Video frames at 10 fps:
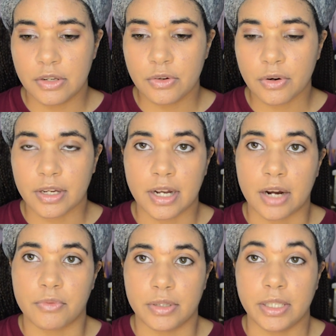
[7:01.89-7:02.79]
York, it
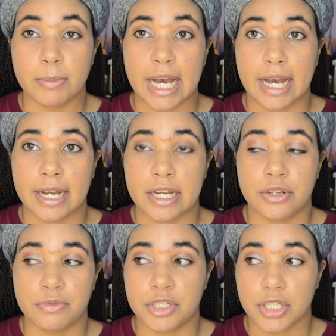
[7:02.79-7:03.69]
got really bad, in
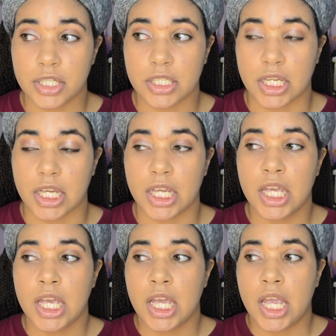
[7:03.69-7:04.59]
New Jersey,
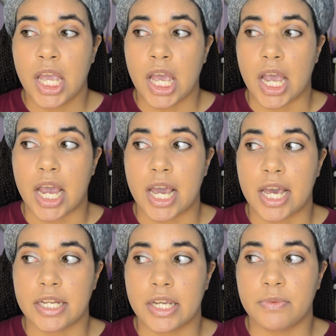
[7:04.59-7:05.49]

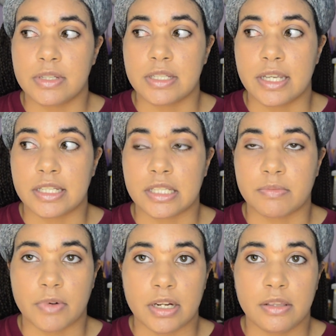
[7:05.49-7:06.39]
and it was like
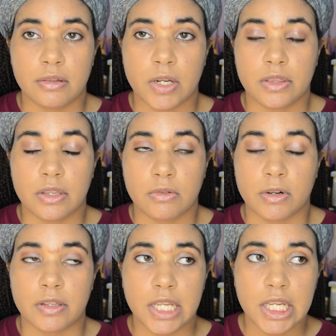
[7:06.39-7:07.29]
spreading throughout the
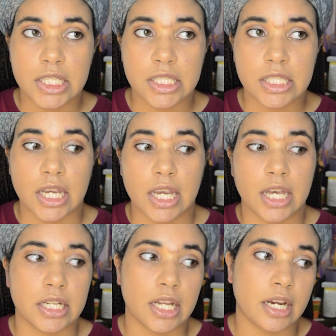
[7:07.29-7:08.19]
Northeast.
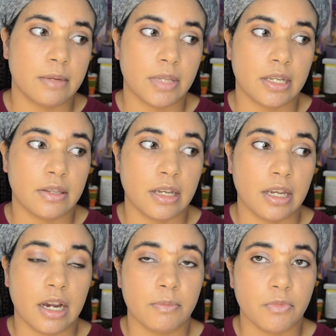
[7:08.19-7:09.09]
And I'm like
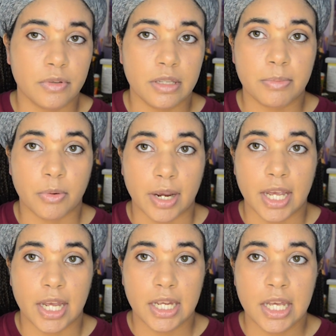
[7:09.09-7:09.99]
thinking, I'm really
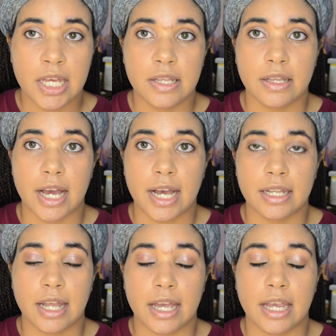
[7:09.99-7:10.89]
praying that
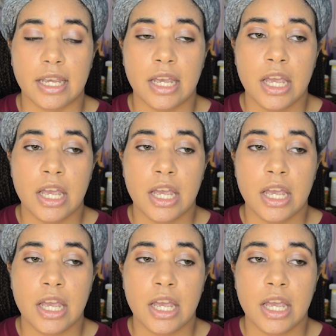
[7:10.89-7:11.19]
like